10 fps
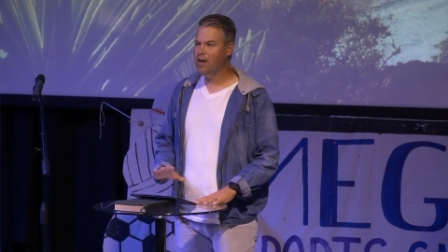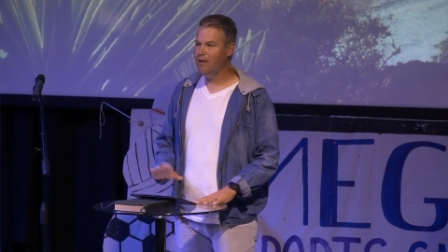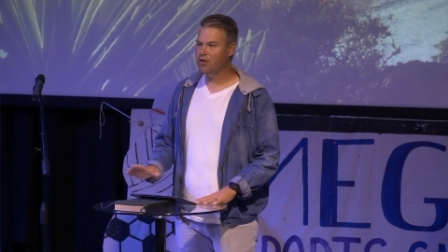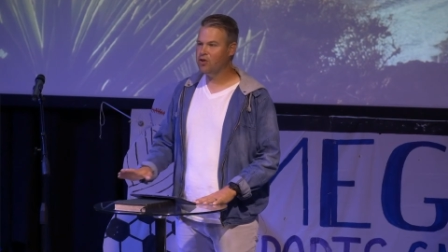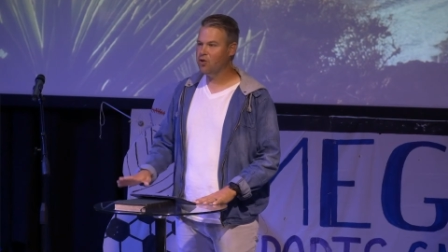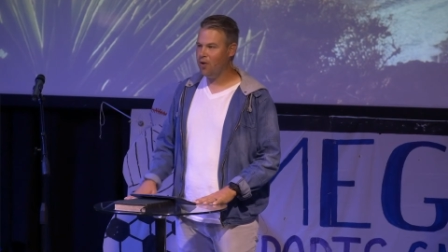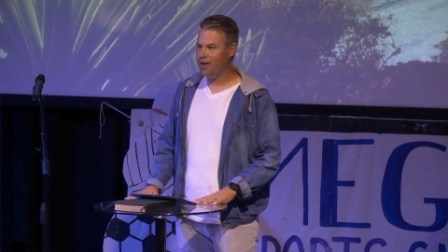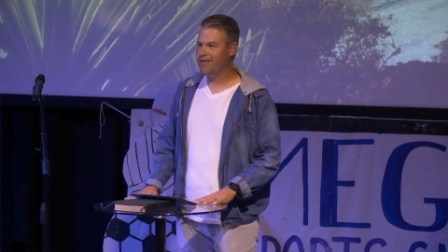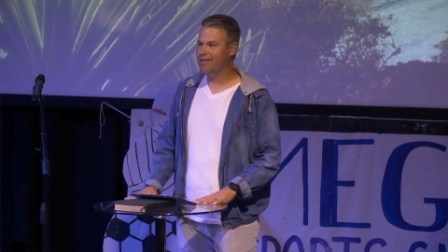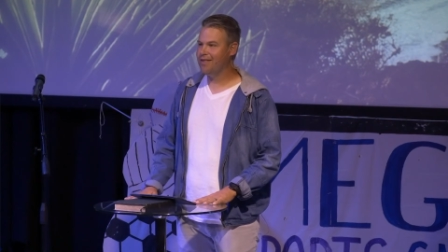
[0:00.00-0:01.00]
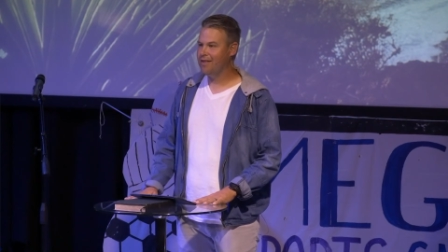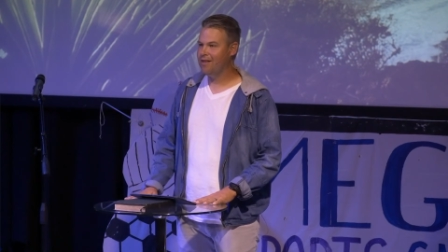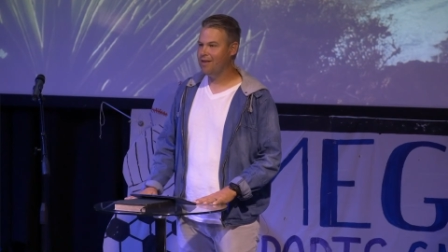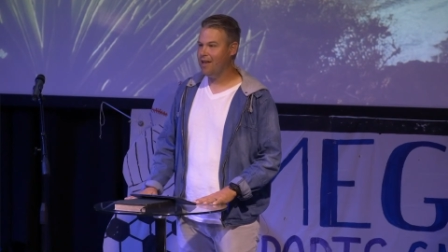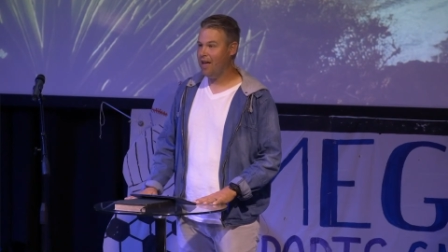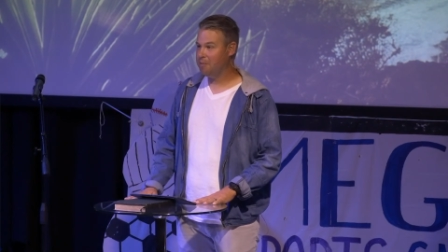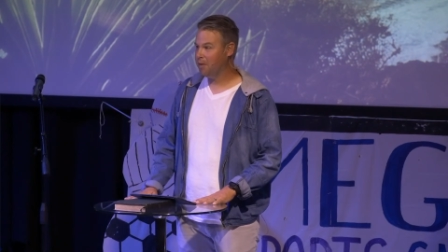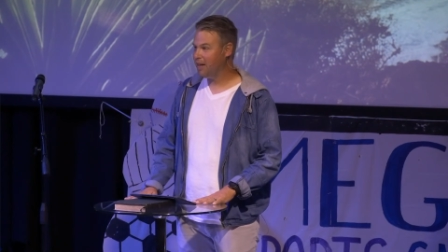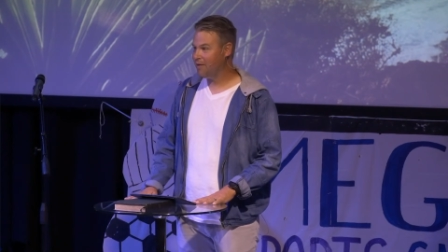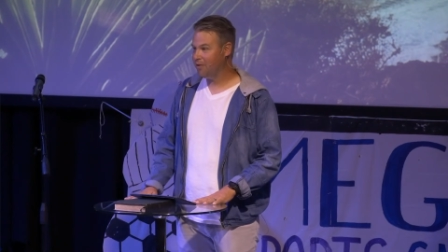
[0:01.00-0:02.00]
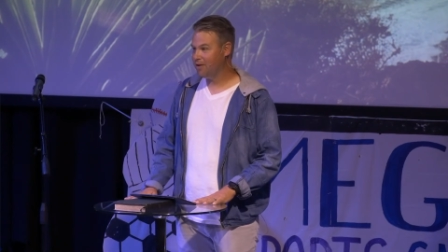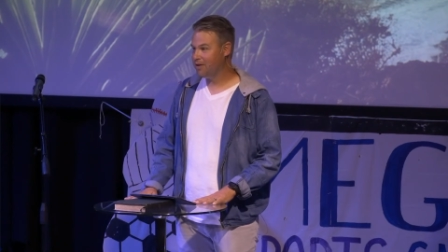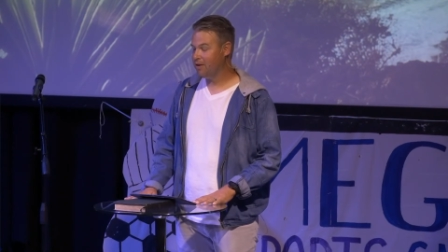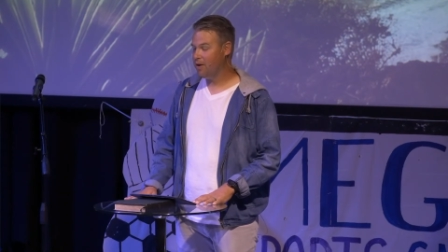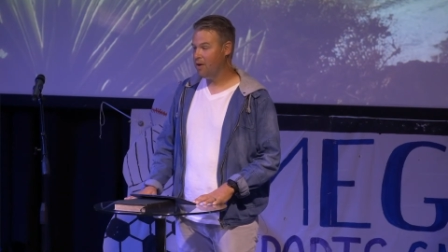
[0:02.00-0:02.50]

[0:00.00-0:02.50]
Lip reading: have a choice as believers.